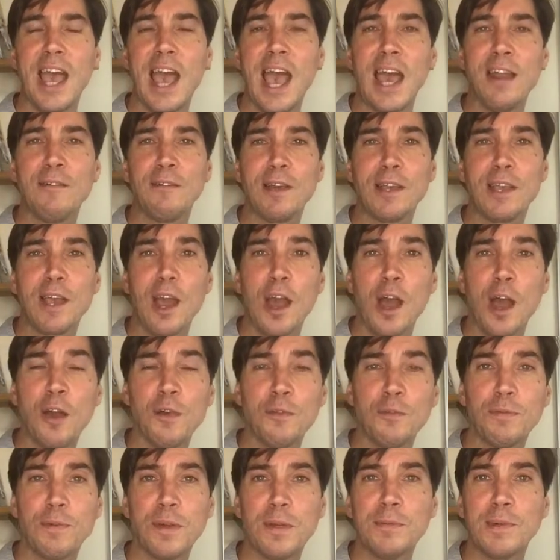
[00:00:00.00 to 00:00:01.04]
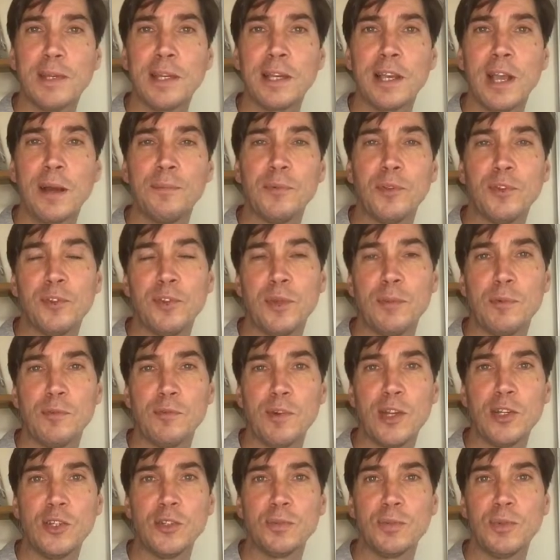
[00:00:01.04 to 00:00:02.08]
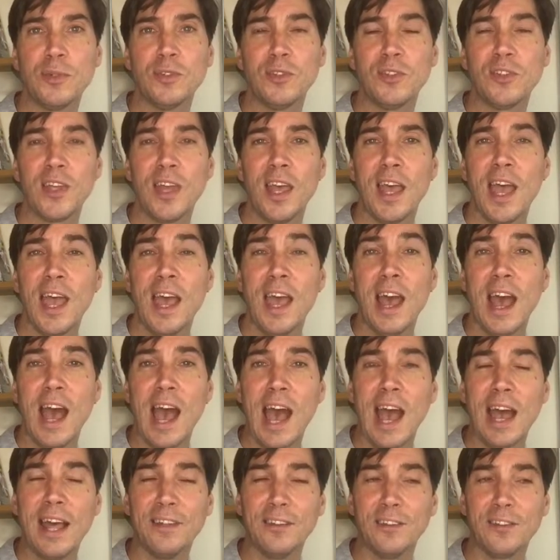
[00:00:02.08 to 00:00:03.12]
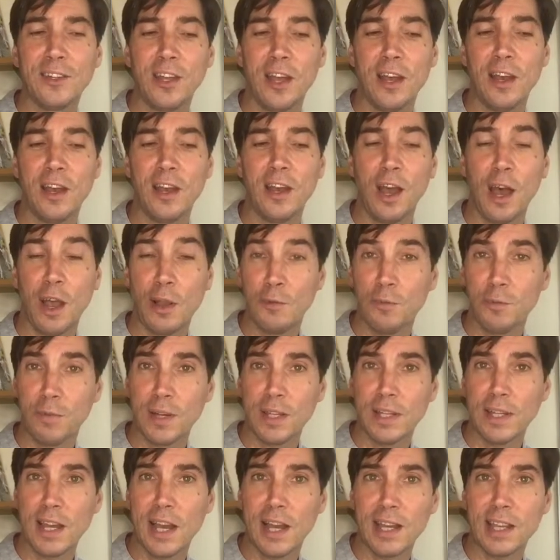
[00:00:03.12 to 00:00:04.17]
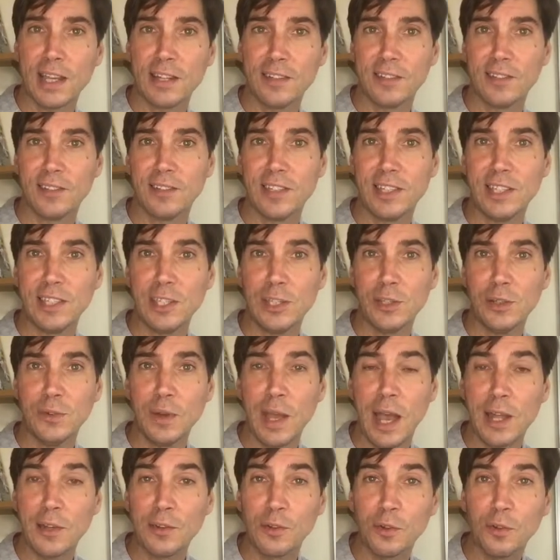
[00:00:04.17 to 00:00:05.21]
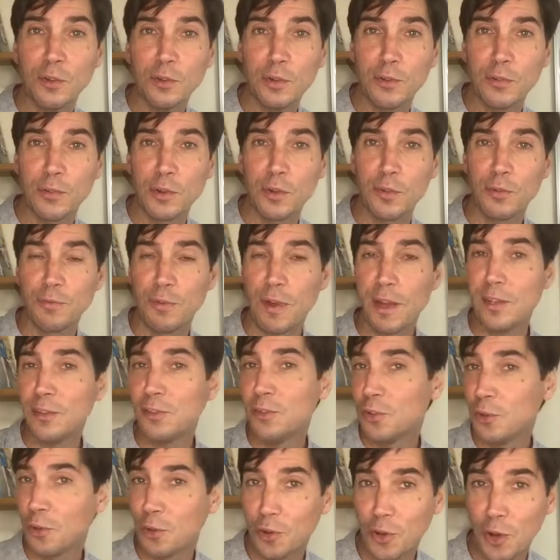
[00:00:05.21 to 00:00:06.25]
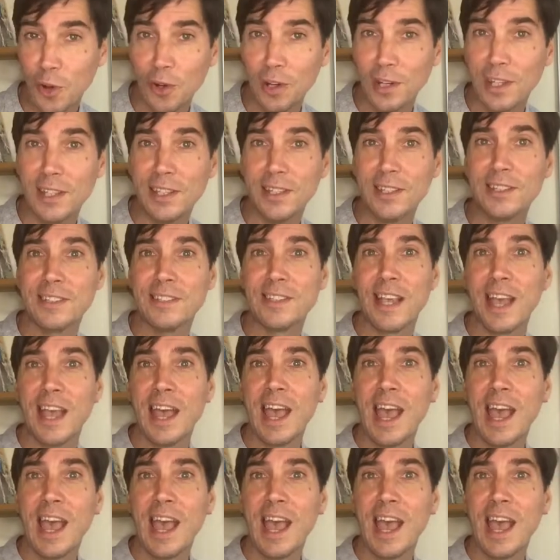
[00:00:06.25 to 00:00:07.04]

Anyway, hopefully we can come to some arrangement, and hopefully I get to see you and all of your friends, your colleagues,